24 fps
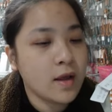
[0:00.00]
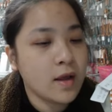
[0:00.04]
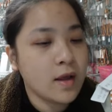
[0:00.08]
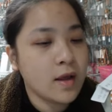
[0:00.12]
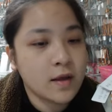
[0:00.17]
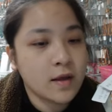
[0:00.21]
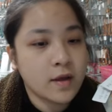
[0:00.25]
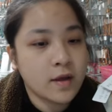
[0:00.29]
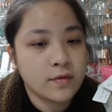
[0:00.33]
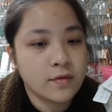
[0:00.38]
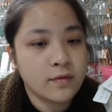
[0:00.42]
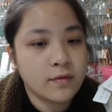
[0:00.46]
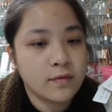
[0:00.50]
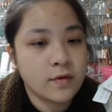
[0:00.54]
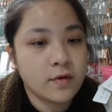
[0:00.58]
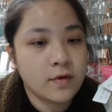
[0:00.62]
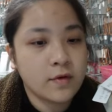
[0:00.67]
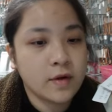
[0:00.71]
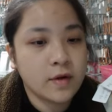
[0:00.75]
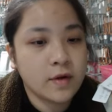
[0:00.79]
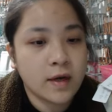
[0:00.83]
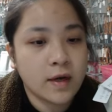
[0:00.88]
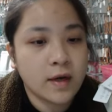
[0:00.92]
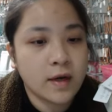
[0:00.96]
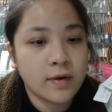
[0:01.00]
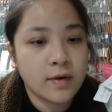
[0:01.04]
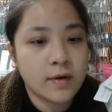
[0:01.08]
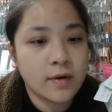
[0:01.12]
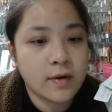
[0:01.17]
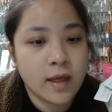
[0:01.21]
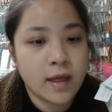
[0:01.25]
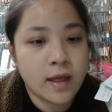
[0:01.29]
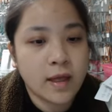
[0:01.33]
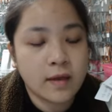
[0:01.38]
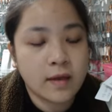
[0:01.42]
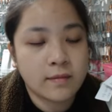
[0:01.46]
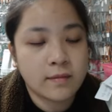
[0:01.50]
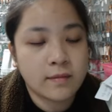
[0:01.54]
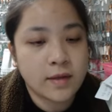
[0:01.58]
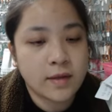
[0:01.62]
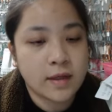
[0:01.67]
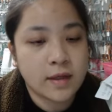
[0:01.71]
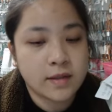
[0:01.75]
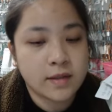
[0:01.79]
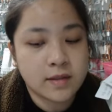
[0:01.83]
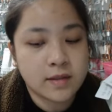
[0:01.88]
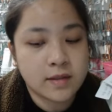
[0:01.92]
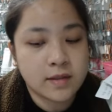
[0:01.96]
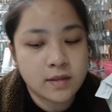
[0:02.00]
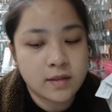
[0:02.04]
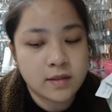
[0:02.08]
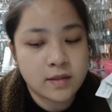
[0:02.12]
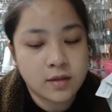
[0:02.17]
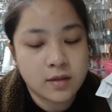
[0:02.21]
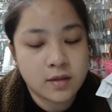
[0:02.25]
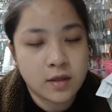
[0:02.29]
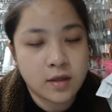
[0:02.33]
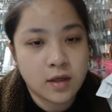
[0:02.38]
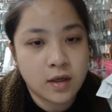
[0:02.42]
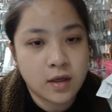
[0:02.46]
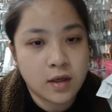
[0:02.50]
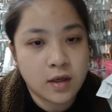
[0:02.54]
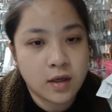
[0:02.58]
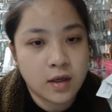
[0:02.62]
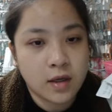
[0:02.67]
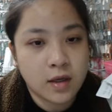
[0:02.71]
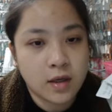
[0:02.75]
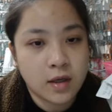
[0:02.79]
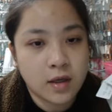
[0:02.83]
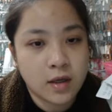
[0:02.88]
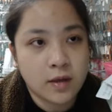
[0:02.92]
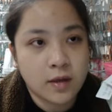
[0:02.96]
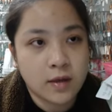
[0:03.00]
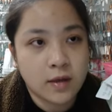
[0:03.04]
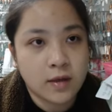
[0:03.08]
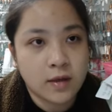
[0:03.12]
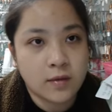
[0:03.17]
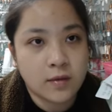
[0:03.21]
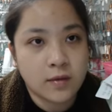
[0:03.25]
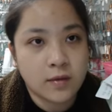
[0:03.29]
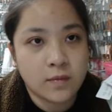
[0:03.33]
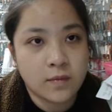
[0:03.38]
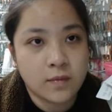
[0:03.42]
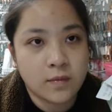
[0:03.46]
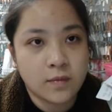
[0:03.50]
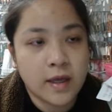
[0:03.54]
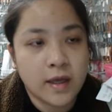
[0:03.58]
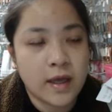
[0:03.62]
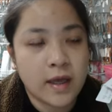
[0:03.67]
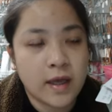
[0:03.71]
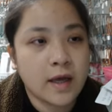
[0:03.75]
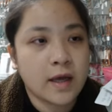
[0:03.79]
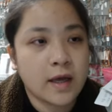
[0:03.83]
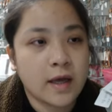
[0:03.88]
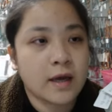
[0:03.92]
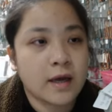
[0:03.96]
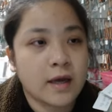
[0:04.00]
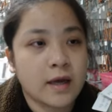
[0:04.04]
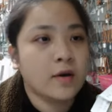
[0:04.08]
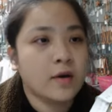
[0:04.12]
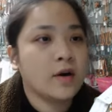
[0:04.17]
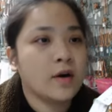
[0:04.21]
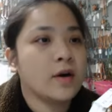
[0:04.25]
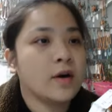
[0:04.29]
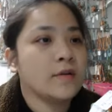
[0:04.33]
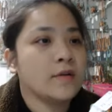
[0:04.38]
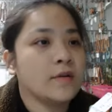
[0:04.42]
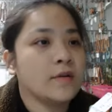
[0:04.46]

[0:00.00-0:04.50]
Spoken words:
And for our company's, we have all of